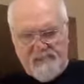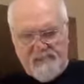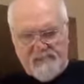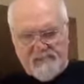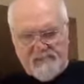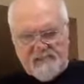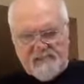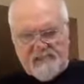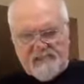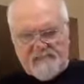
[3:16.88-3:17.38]

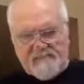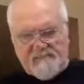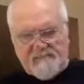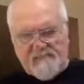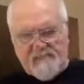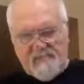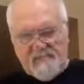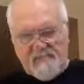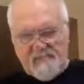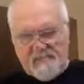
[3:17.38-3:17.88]
because I
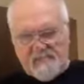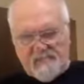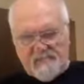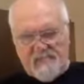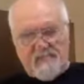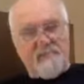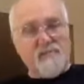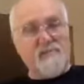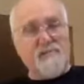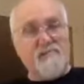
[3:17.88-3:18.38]
found that
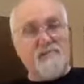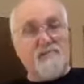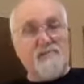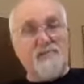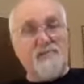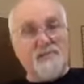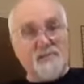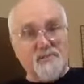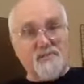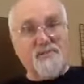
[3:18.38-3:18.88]
there are
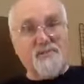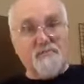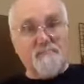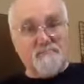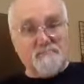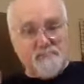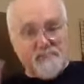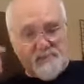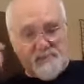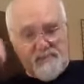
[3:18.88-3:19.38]

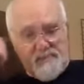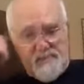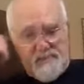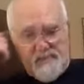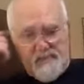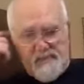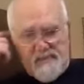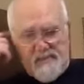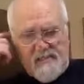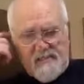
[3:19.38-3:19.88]
systems
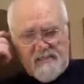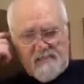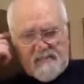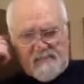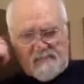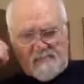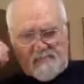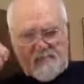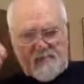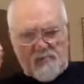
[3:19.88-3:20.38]

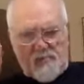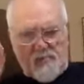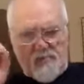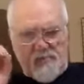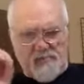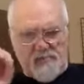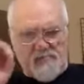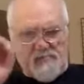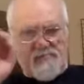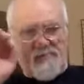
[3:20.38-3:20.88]
that
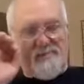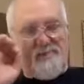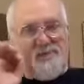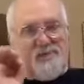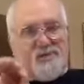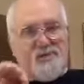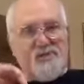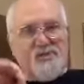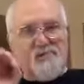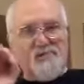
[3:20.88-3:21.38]
require a
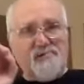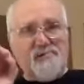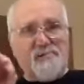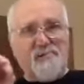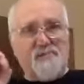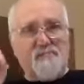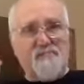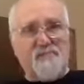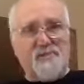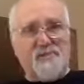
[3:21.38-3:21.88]
series
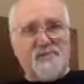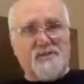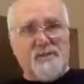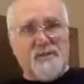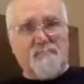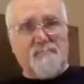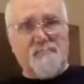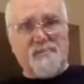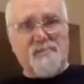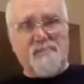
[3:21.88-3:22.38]
of
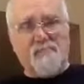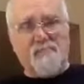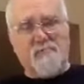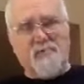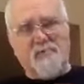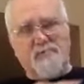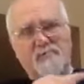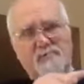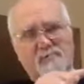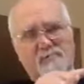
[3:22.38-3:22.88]
steps,
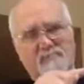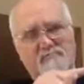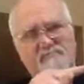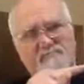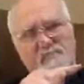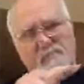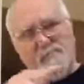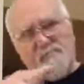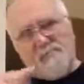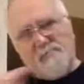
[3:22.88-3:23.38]
whether they're
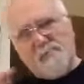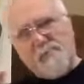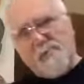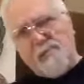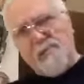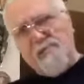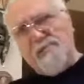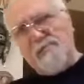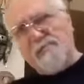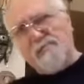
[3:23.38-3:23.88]
followed
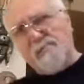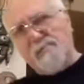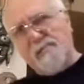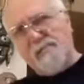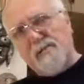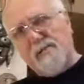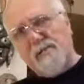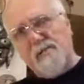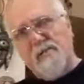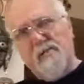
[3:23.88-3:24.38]

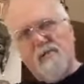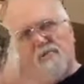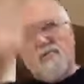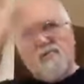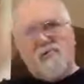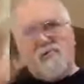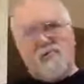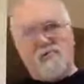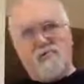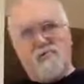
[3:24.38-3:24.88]
linearly
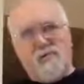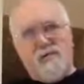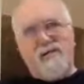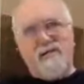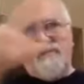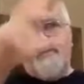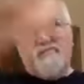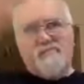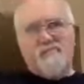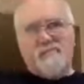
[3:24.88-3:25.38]
or
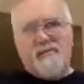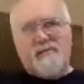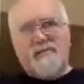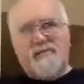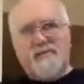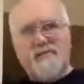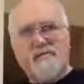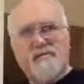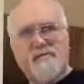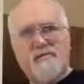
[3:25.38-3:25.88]

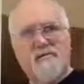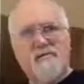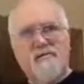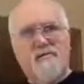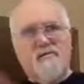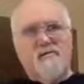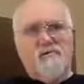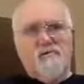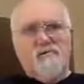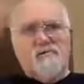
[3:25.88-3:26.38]
randomly
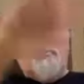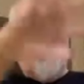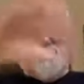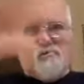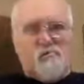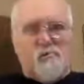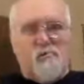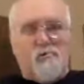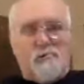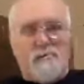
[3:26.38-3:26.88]

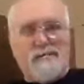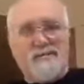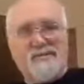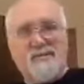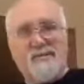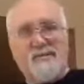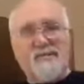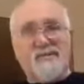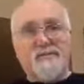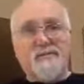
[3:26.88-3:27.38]
or
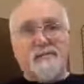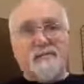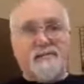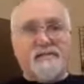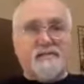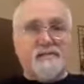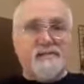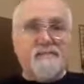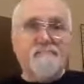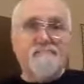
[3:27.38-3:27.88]

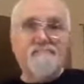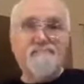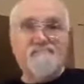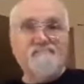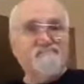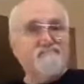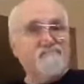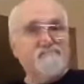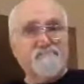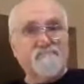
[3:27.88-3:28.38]
holistically,
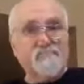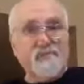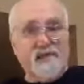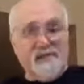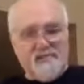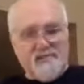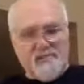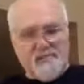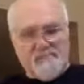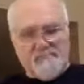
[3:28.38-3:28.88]

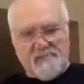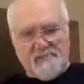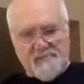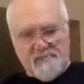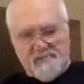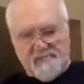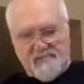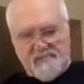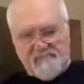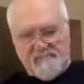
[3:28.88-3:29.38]
that's up to
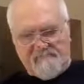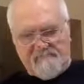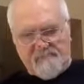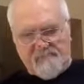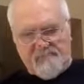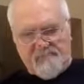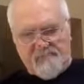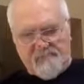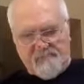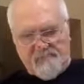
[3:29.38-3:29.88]
the
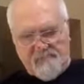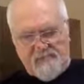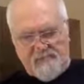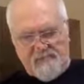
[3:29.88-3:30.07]
individual.